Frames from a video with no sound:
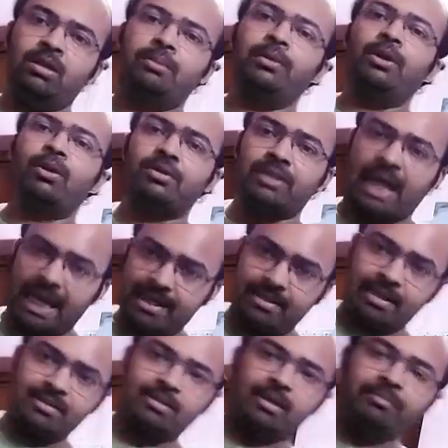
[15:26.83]
Because rice
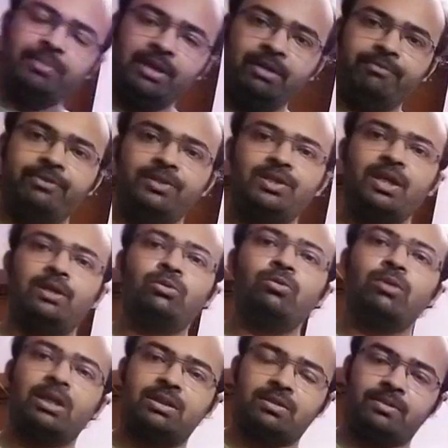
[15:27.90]
has some beneficial
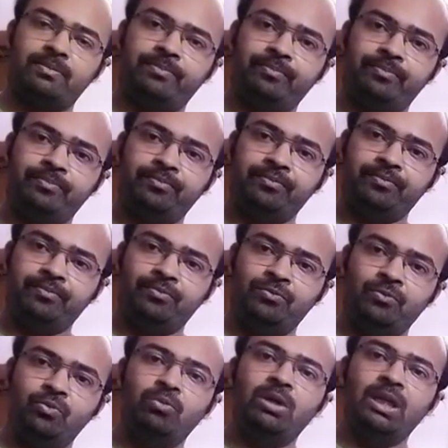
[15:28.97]
to us.
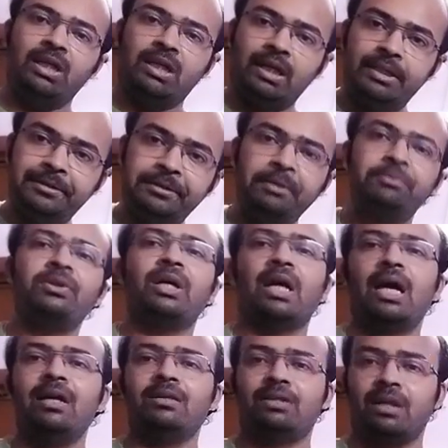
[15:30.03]
We consume the
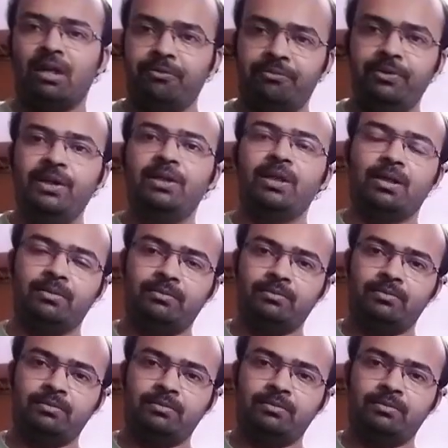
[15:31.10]
rice every day.